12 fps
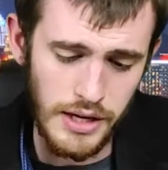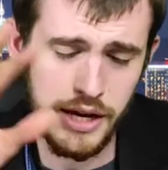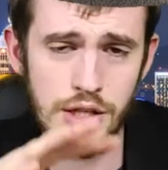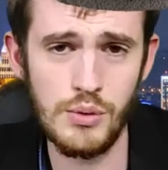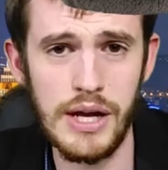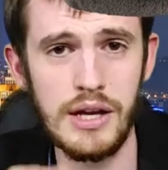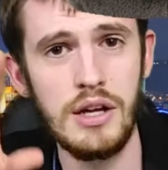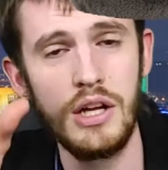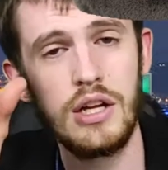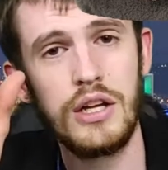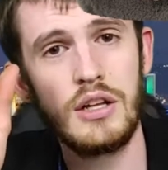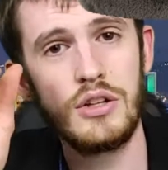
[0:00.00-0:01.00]
Anyway,
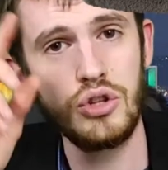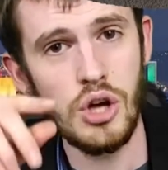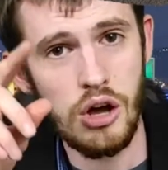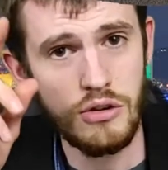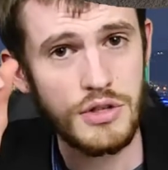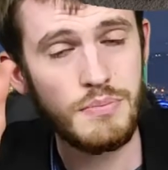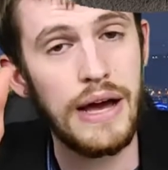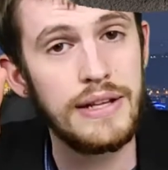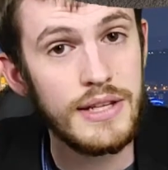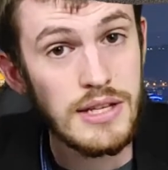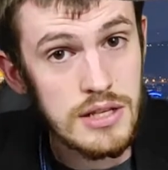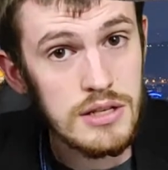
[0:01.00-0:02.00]
dogs by
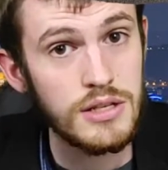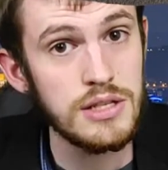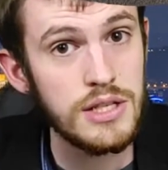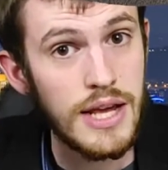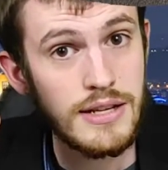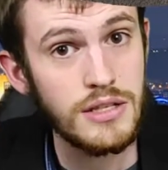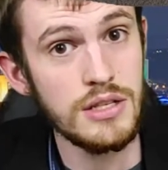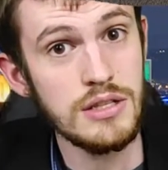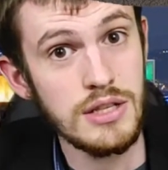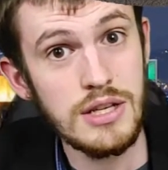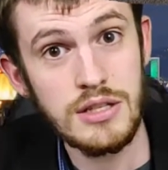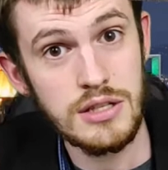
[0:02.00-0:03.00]
necessity